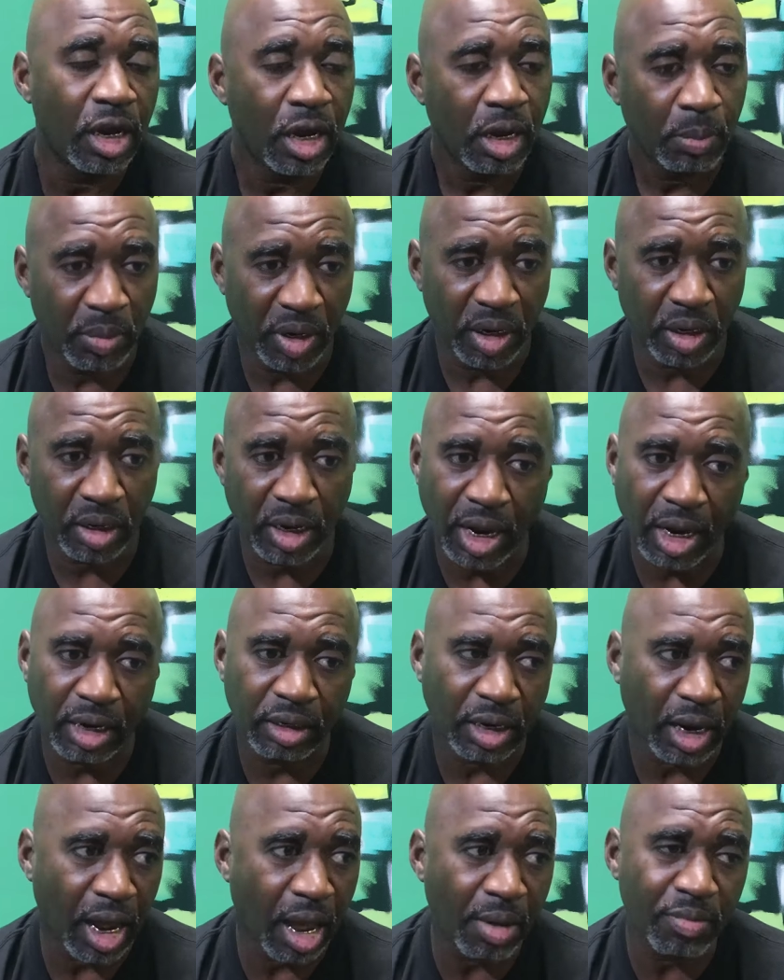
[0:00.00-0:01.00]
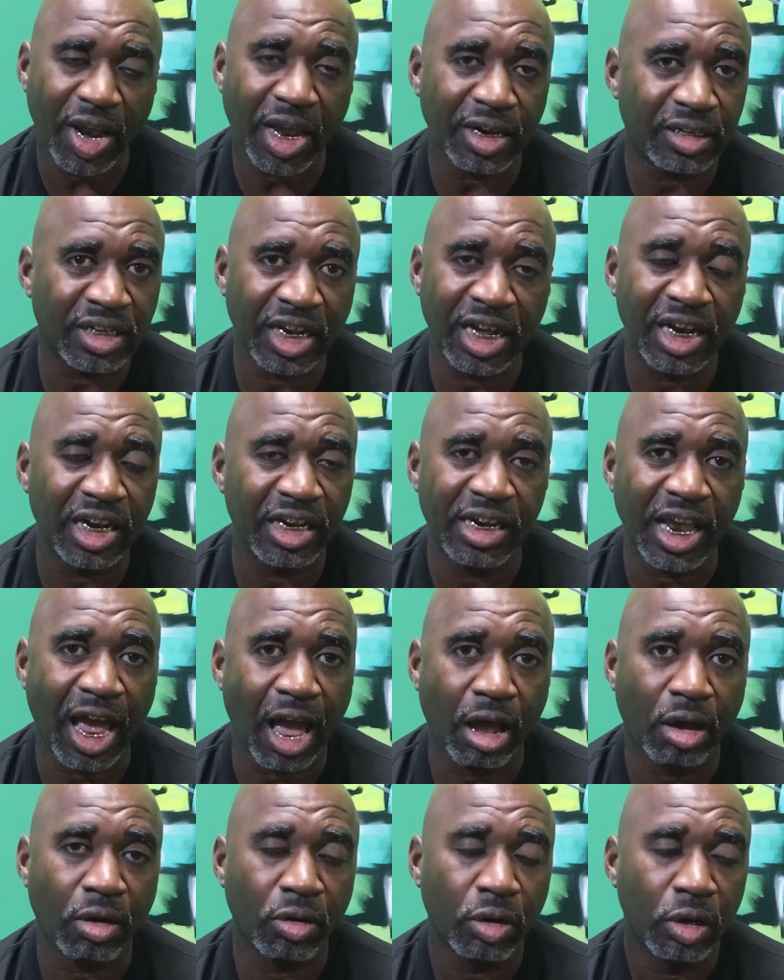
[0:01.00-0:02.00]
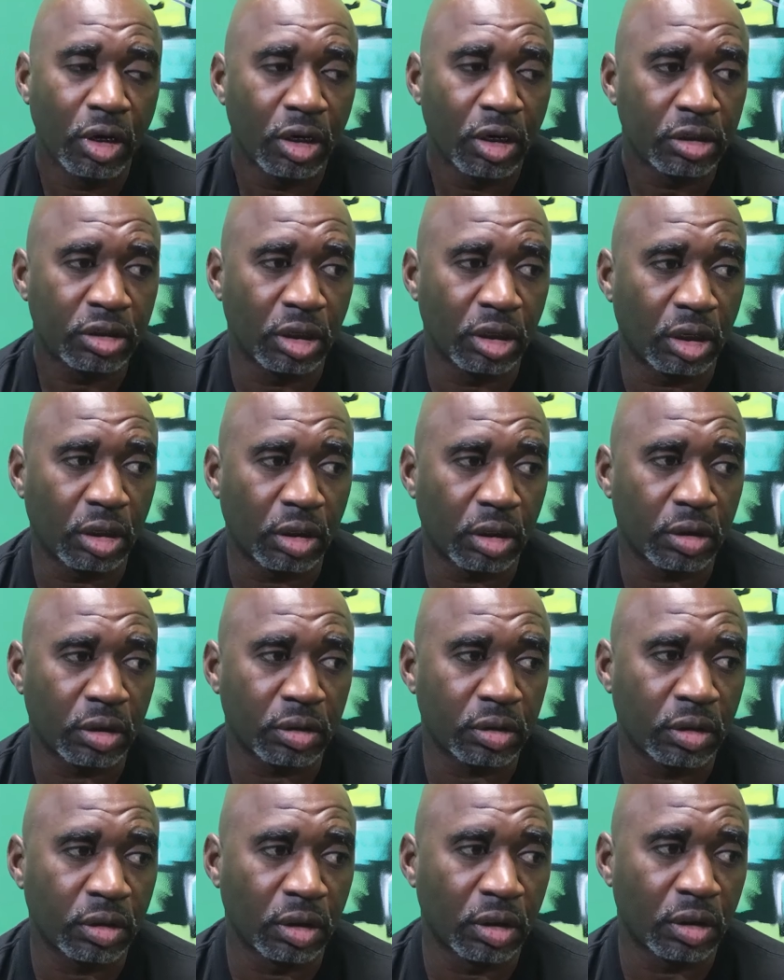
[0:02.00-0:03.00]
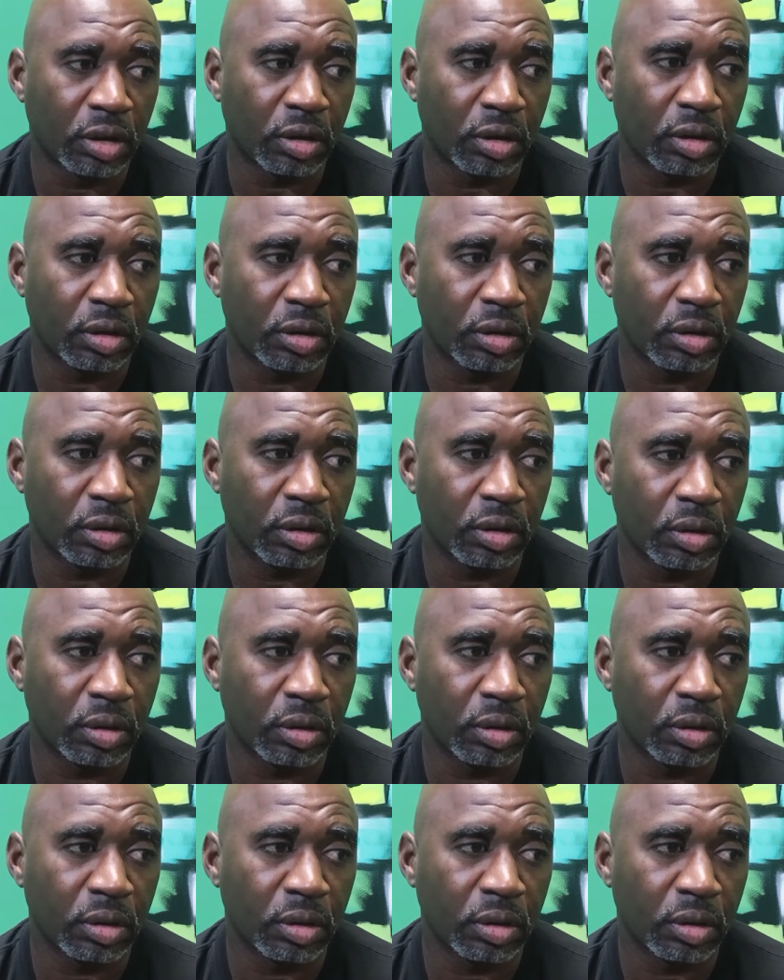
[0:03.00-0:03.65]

Just, but I'm not telling y'all to to